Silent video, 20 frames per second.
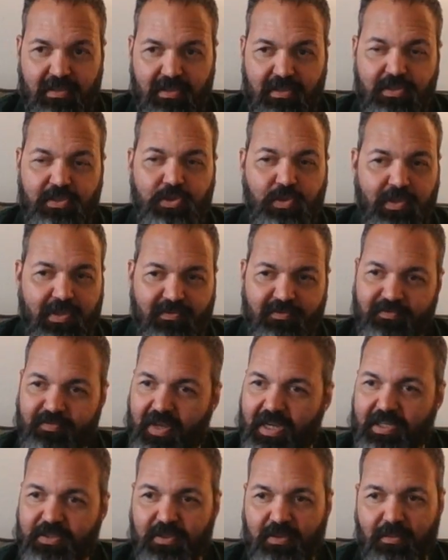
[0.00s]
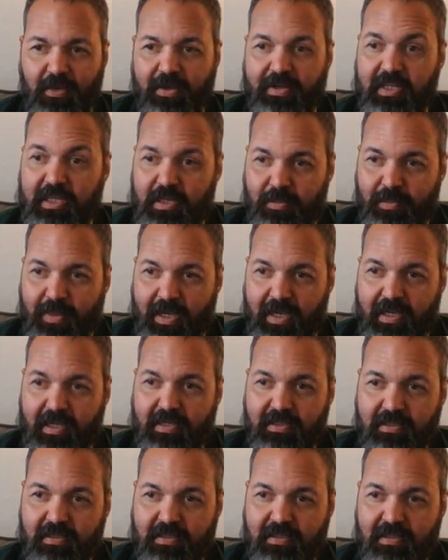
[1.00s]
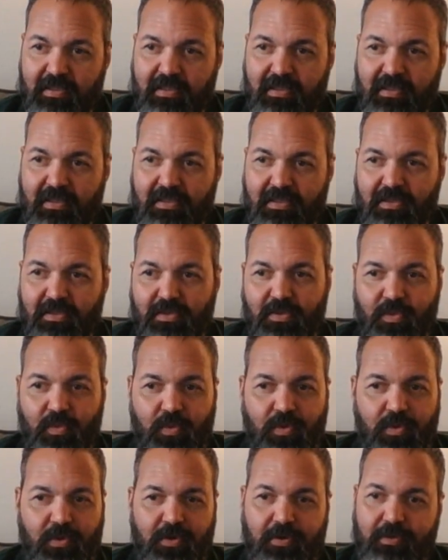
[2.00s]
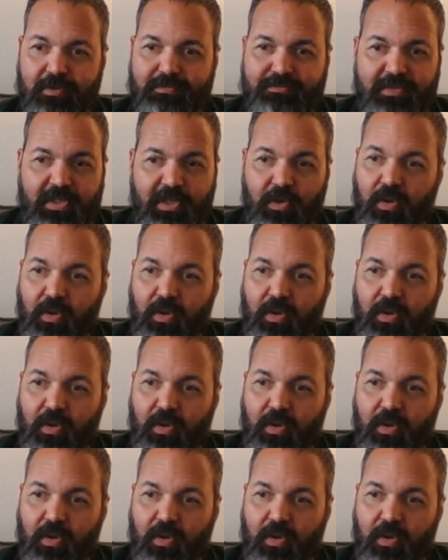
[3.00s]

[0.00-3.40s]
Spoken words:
You can find them on eBay or